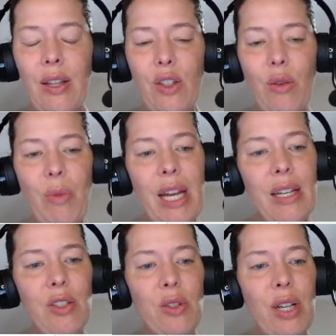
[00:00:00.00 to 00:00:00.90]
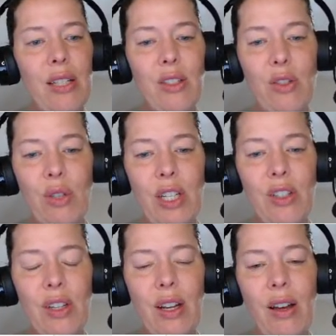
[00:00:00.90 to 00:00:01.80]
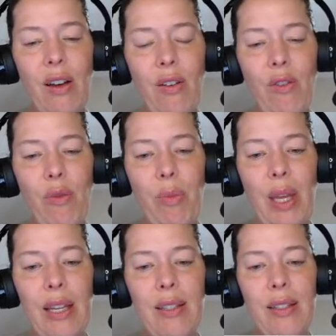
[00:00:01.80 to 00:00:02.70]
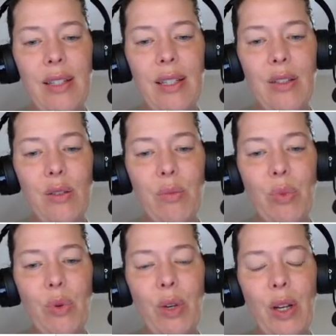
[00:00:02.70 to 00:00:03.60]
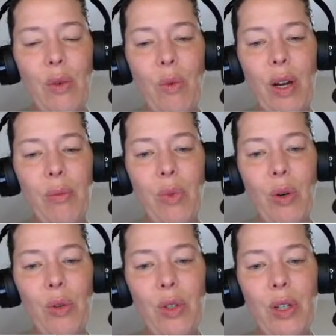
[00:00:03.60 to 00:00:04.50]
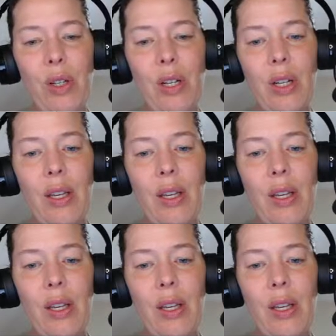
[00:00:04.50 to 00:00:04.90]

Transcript: So my initial concentration of base is 0.1 molar.